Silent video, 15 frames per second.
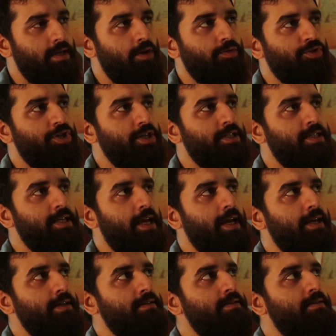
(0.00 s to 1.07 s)
or she
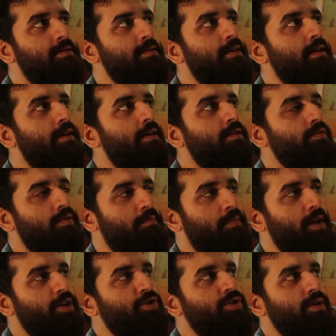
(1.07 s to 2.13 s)
says to the
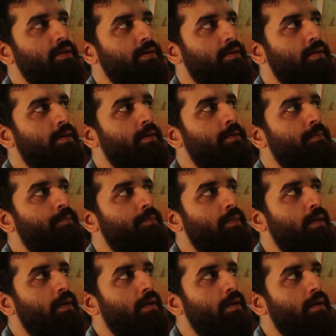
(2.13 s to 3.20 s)
patient
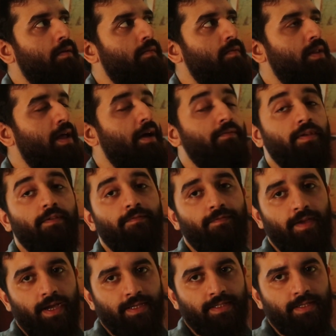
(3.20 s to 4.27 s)
will have an
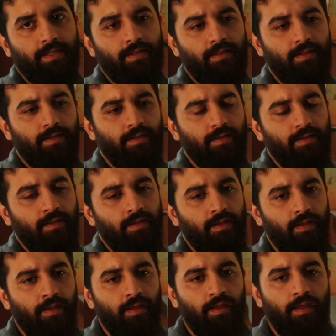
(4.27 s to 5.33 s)
effect
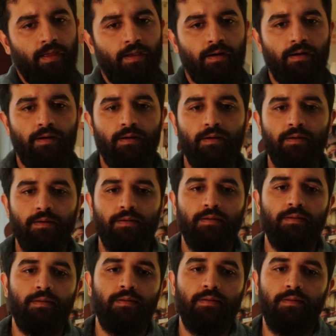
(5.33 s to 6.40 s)

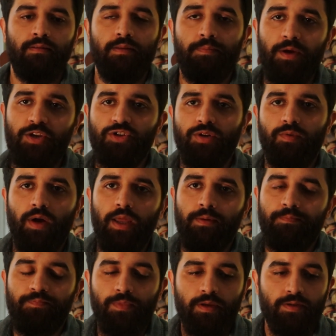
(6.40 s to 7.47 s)
on the patient,
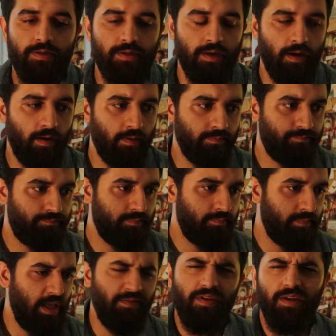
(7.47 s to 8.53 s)
right? So
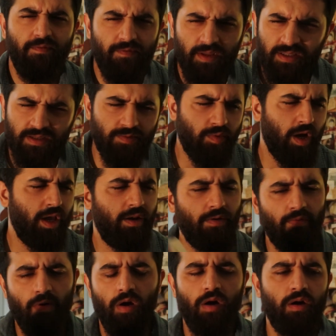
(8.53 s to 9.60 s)
even if it's right or
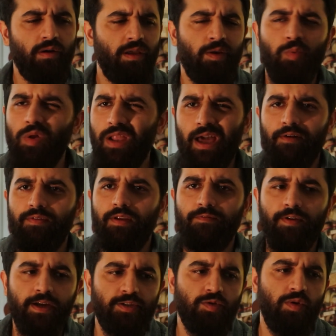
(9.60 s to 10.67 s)
wrong, it will have an
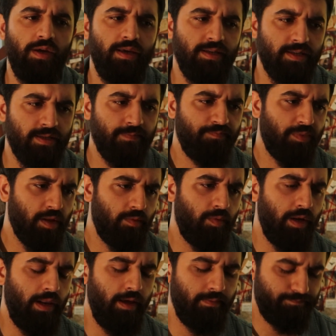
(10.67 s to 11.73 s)
effect. So he's
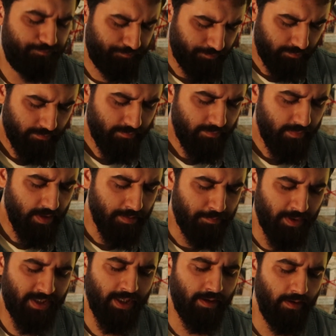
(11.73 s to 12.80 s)
really
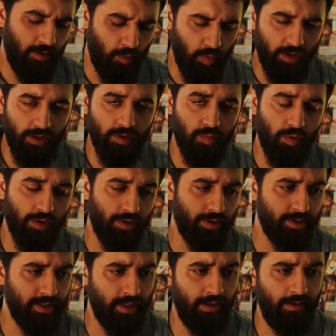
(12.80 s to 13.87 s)
particular with his
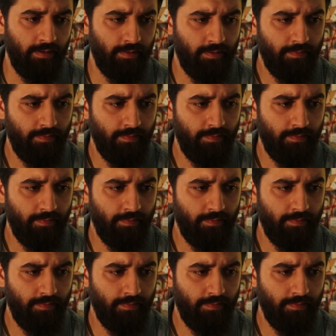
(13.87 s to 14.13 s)
words, and